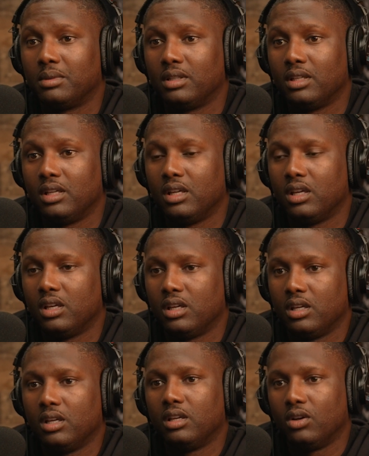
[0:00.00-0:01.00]
Or how to go
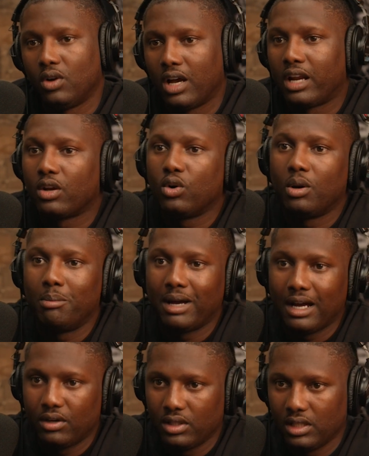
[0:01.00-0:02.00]

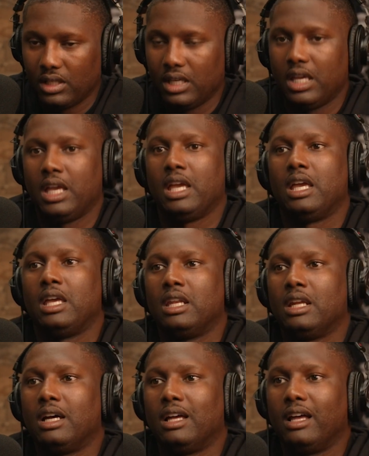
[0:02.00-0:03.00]
about it.
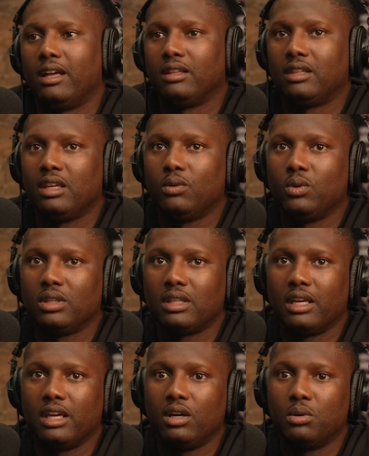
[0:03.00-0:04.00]
And I think with
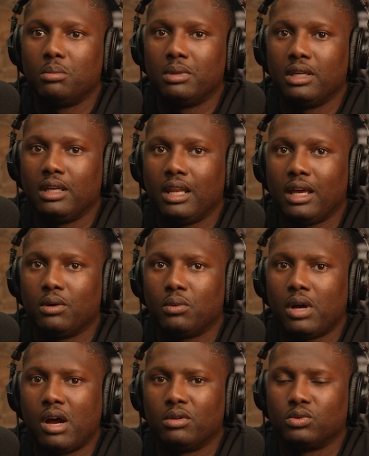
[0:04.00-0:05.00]
the help, man, like
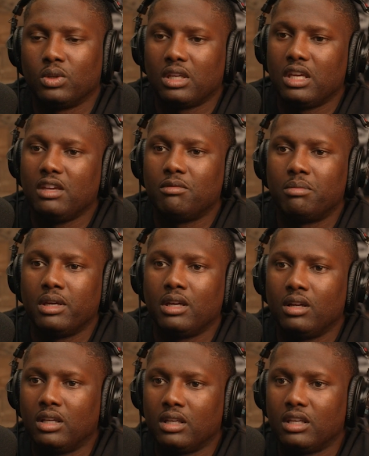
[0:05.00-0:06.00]
I was with Keith
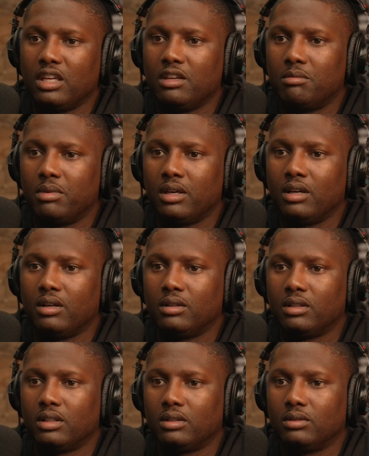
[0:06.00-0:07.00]
Bell, and Keith Bell,